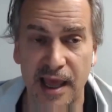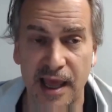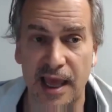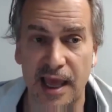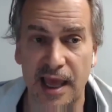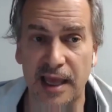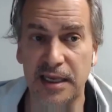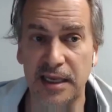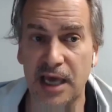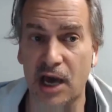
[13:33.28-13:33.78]

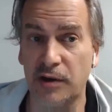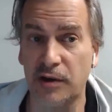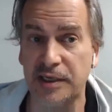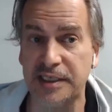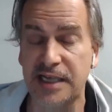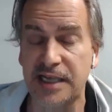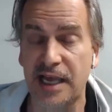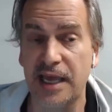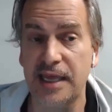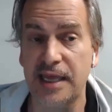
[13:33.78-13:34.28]
and go and
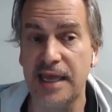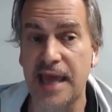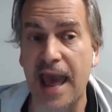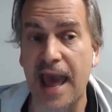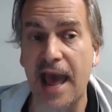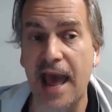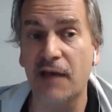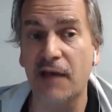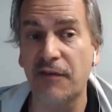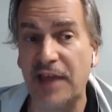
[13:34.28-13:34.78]
say,
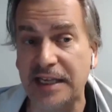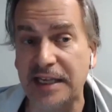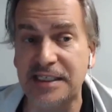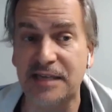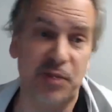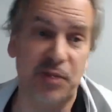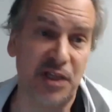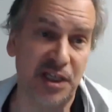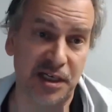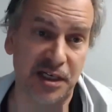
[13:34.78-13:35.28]
yeah, that's
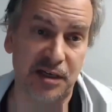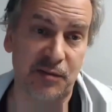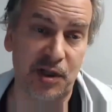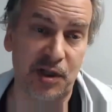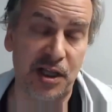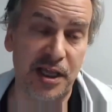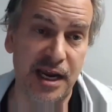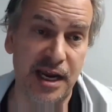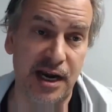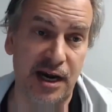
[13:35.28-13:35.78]
applicable
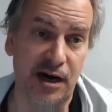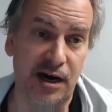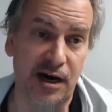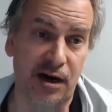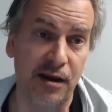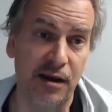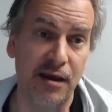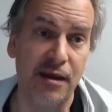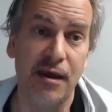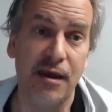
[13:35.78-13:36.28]

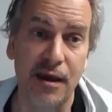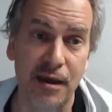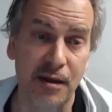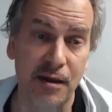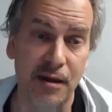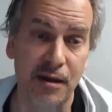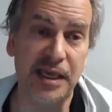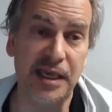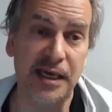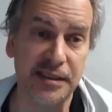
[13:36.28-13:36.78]
here
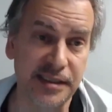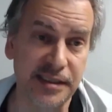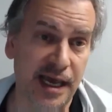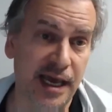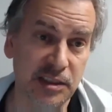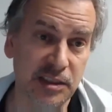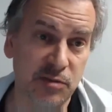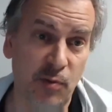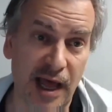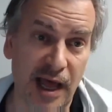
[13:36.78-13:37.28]
because
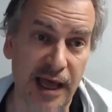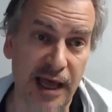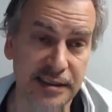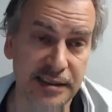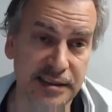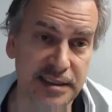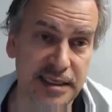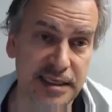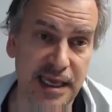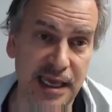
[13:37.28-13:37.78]
X, Y, and
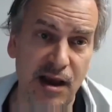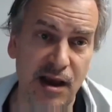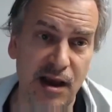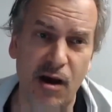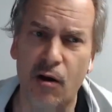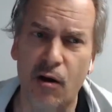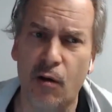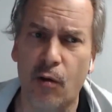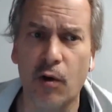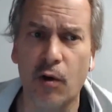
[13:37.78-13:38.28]
Z,
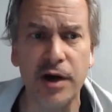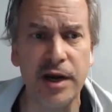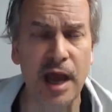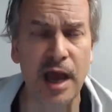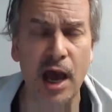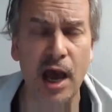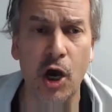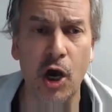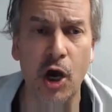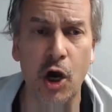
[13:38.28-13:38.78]
or
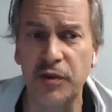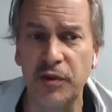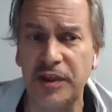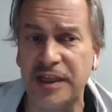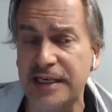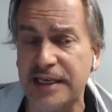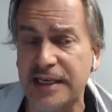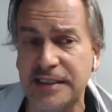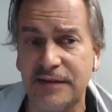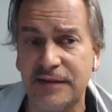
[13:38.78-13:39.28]
no,
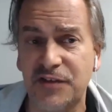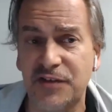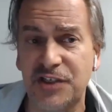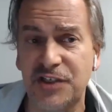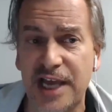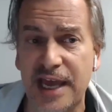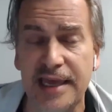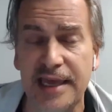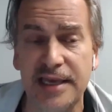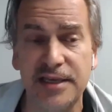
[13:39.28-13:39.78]
things have
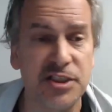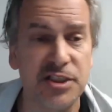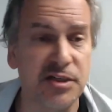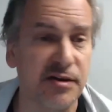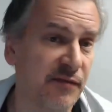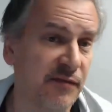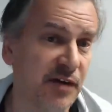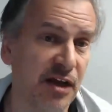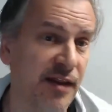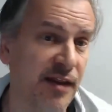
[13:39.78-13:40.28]
changed. So
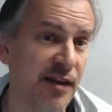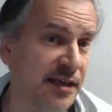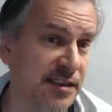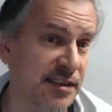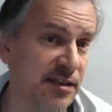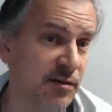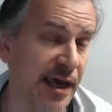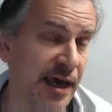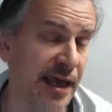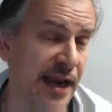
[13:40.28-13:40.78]
even though that's
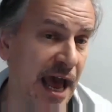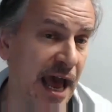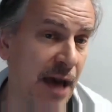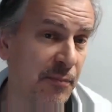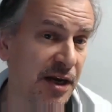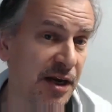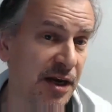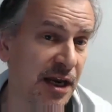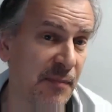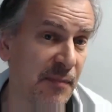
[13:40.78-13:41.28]
the way it
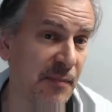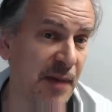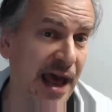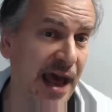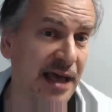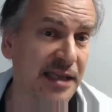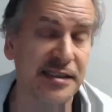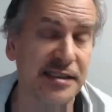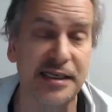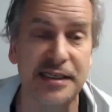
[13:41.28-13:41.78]
happened in the
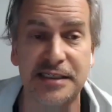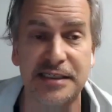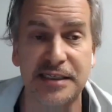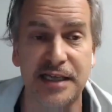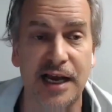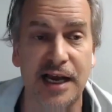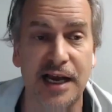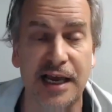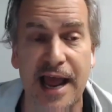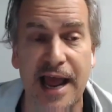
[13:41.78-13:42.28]
past, it's
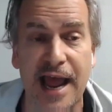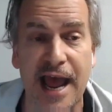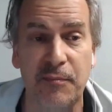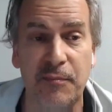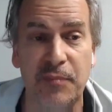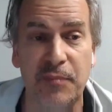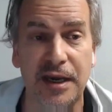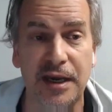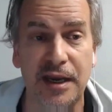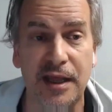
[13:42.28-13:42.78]
not going to
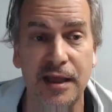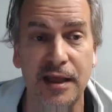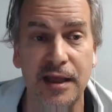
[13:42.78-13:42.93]
happen